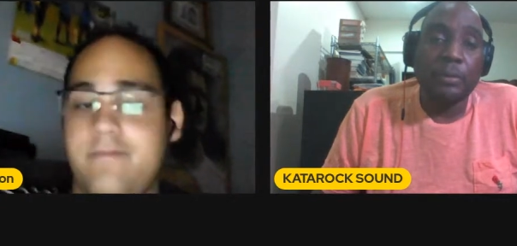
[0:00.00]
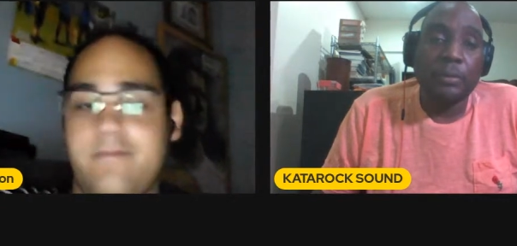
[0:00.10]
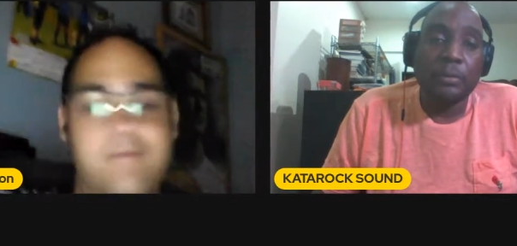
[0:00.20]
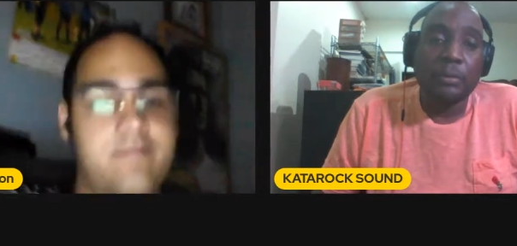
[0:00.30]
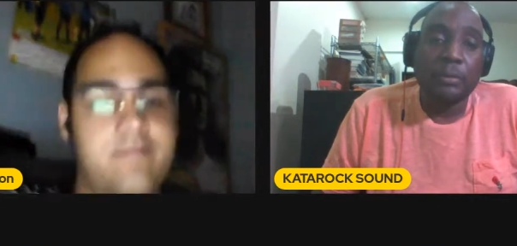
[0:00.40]

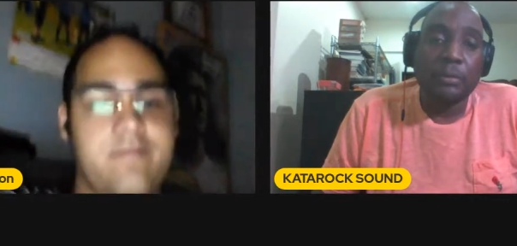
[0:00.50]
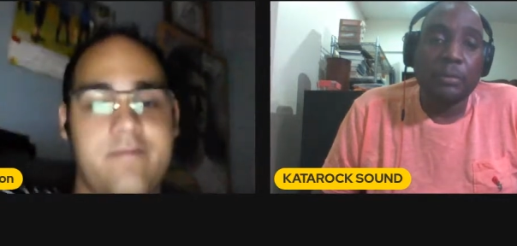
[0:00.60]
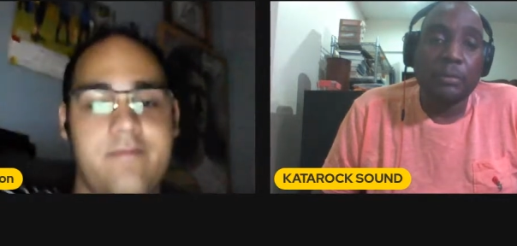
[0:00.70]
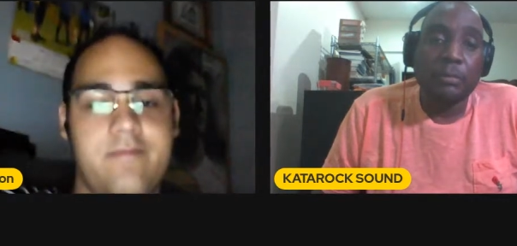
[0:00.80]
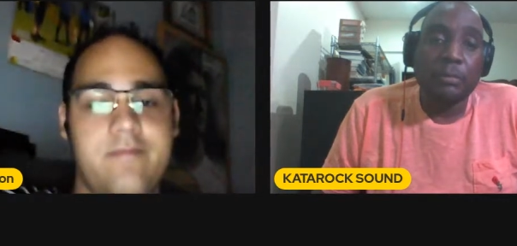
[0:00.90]

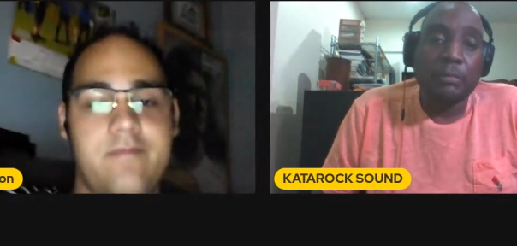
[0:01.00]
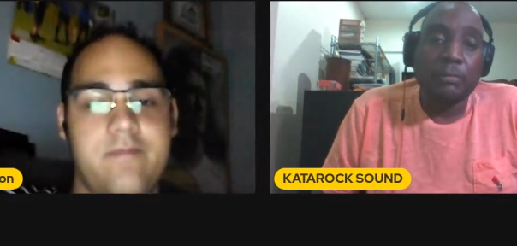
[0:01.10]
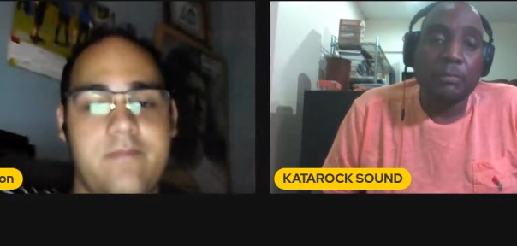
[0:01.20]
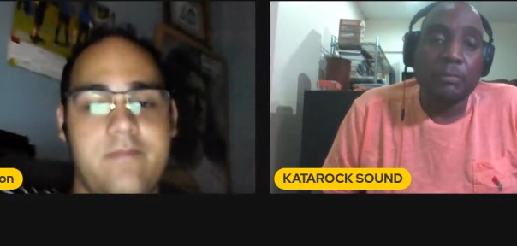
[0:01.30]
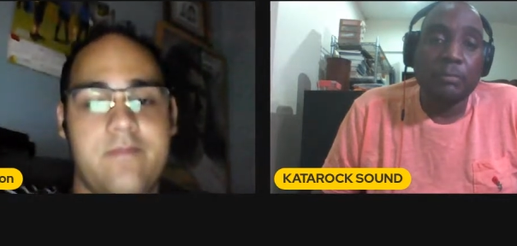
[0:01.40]

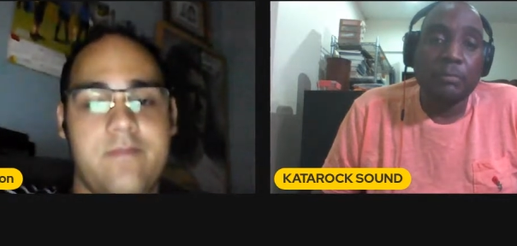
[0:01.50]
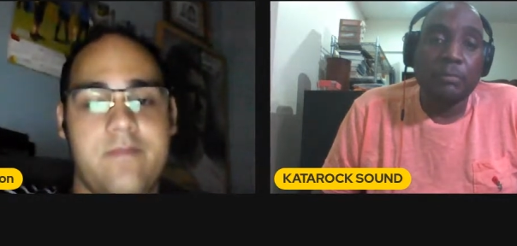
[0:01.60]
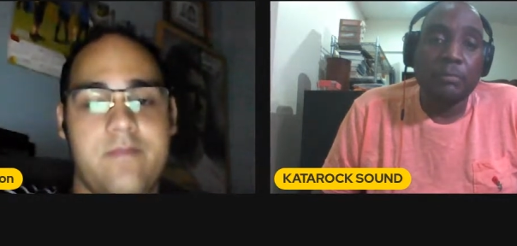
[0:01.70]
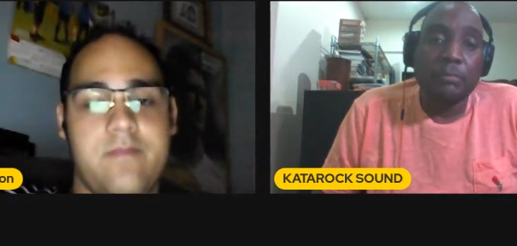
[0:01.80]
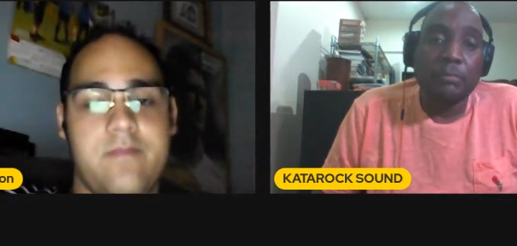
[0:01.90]

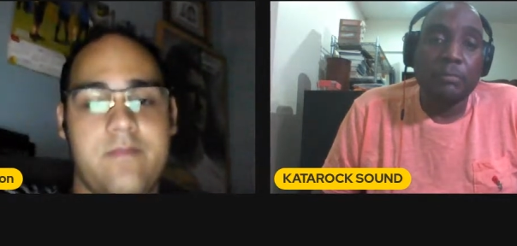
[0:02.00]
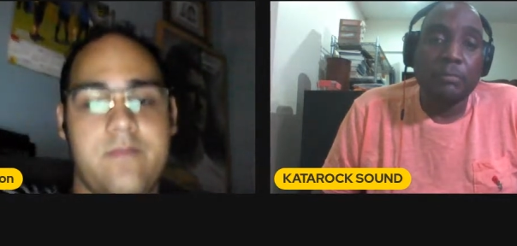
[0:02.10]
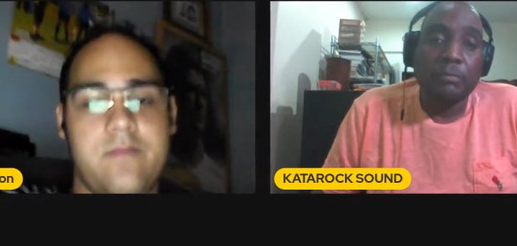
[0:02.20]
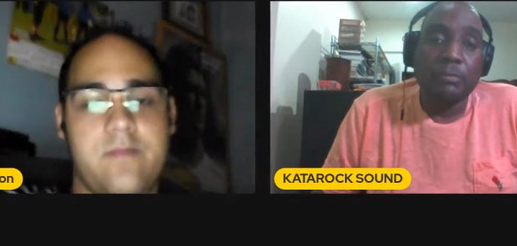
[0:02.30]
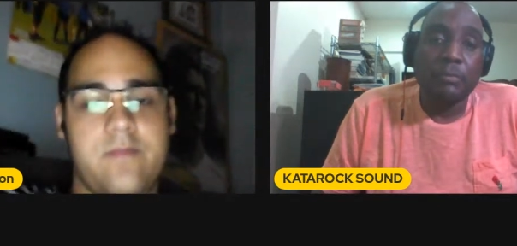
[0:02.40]

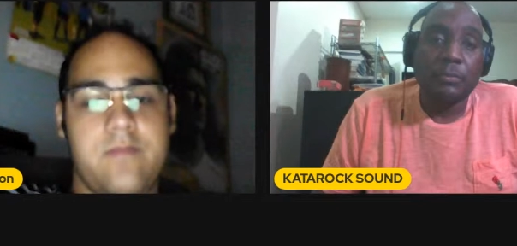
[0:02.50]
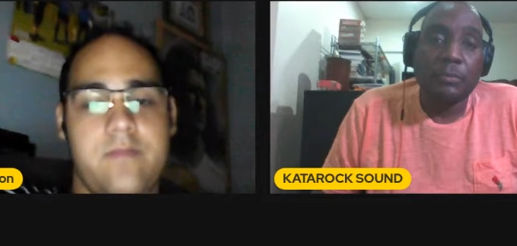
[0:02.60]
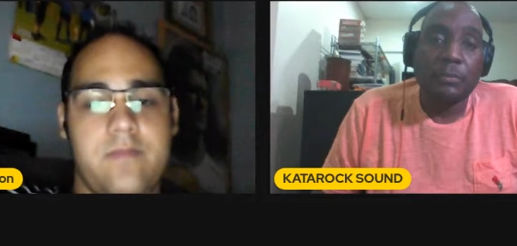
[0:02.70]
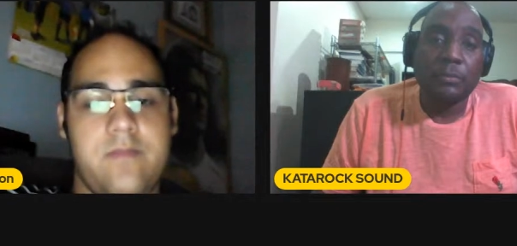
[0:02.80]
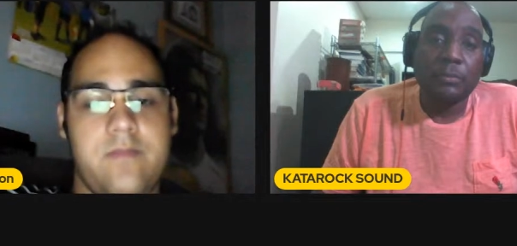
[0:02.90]

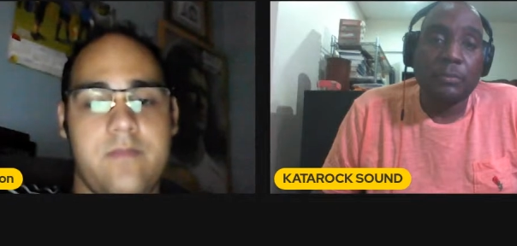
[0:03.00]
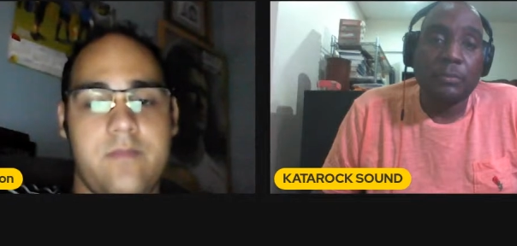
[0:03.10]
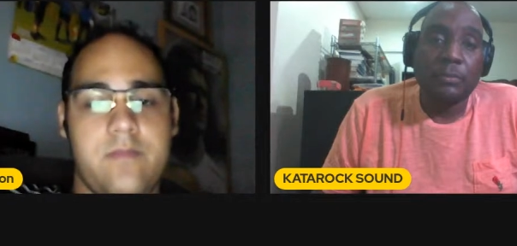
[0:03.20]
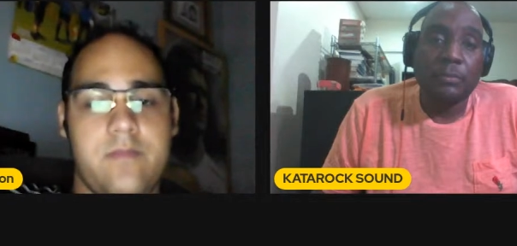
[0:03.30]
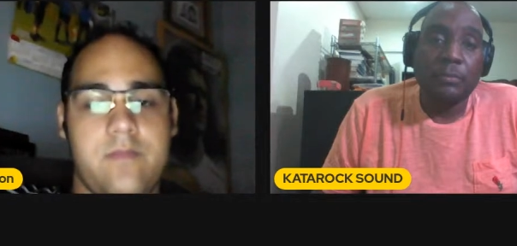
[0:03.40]

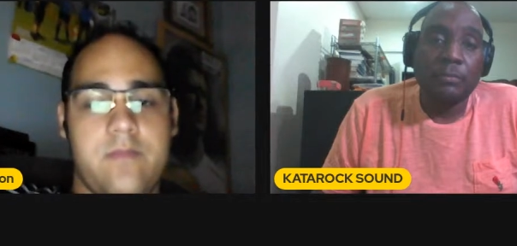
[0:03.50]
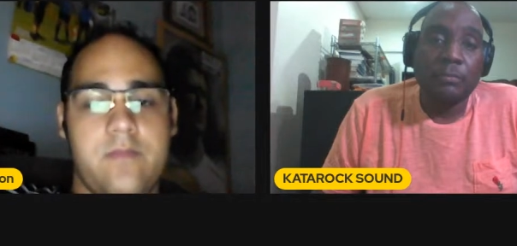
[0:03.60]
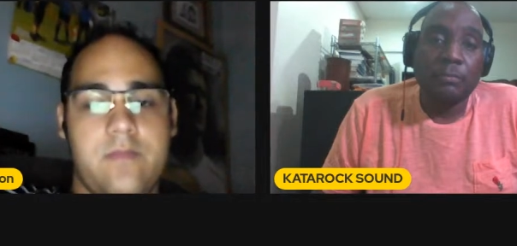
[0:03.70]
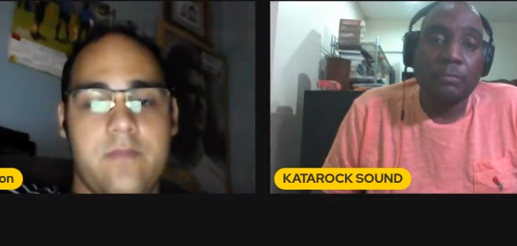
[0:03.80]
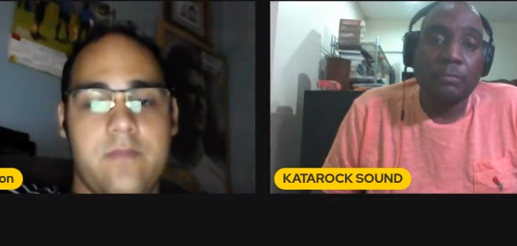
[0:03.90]

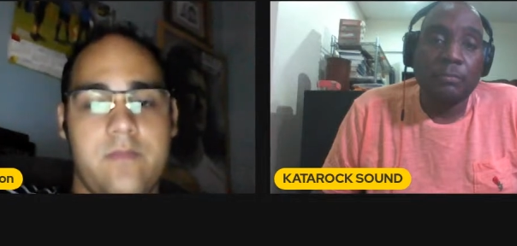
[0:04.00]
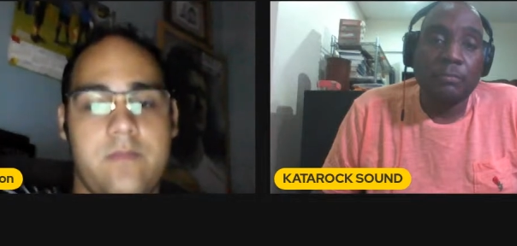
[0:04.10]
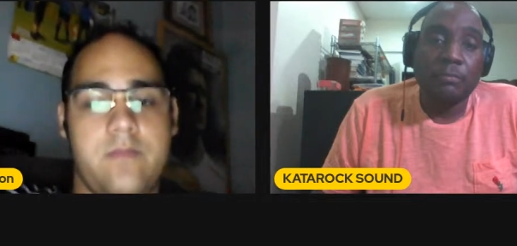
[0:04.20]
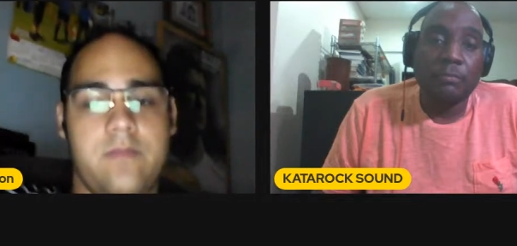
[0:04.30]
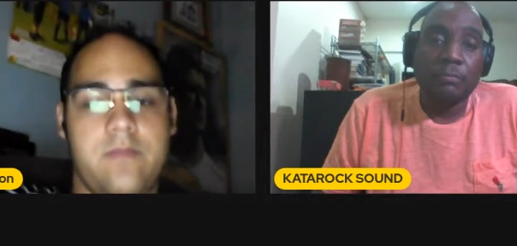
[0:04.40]

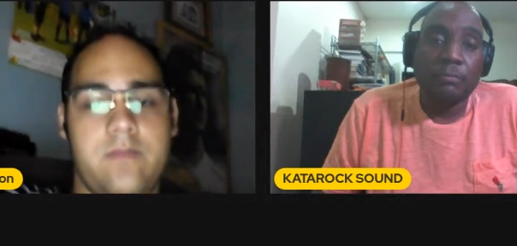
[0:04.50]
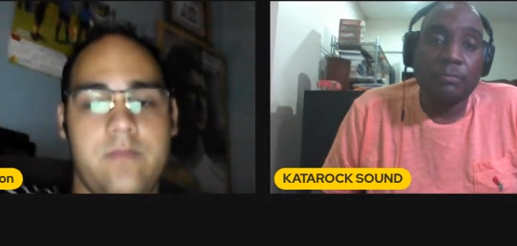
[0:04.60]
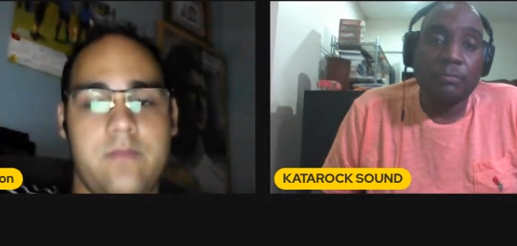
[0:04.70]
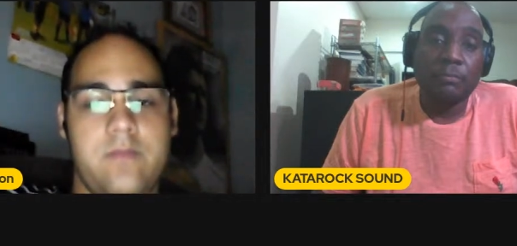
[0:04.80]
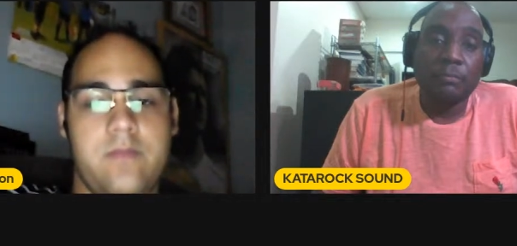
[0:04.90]

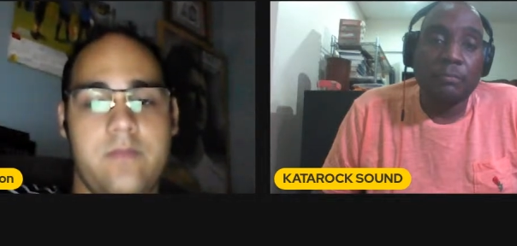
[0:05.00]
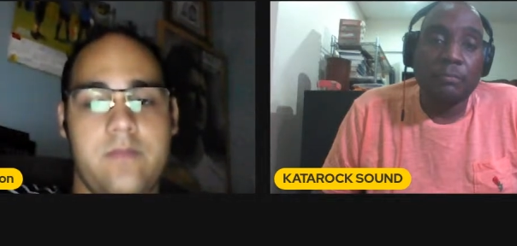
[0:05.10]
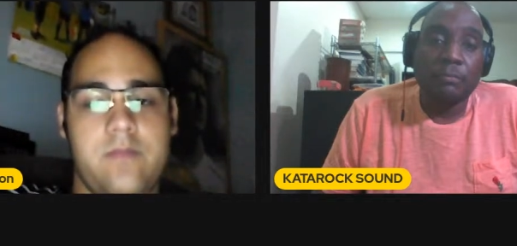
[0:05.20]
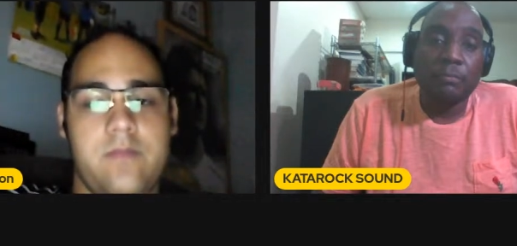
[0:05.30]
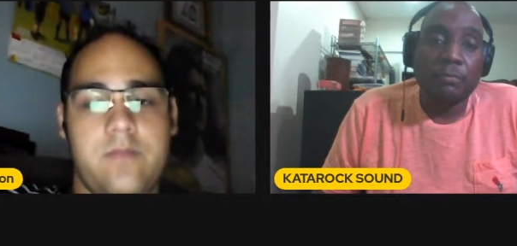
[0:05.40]

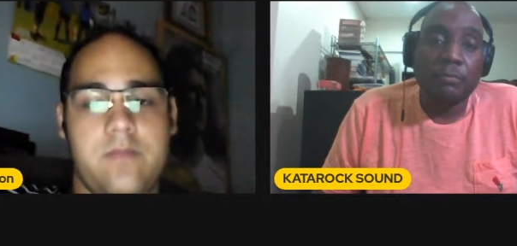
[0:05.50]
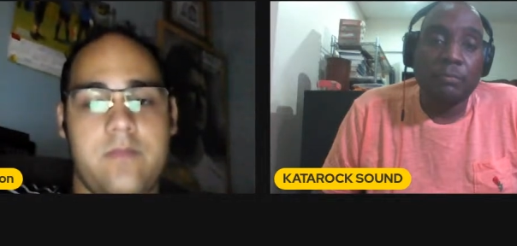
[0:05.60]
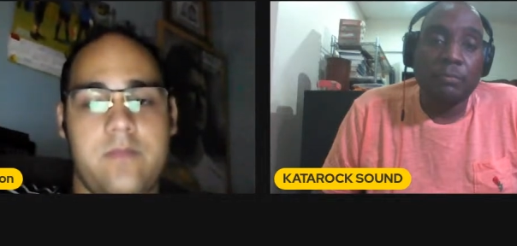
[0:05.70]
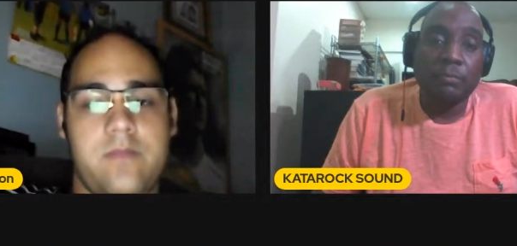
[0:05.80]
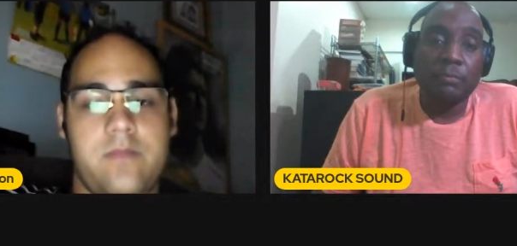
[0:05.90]

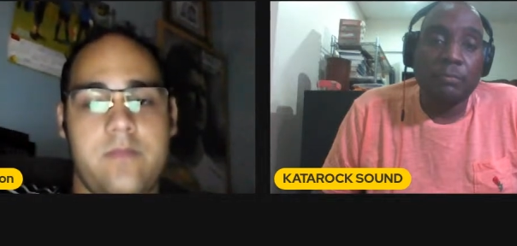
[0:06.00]
(no one is talking)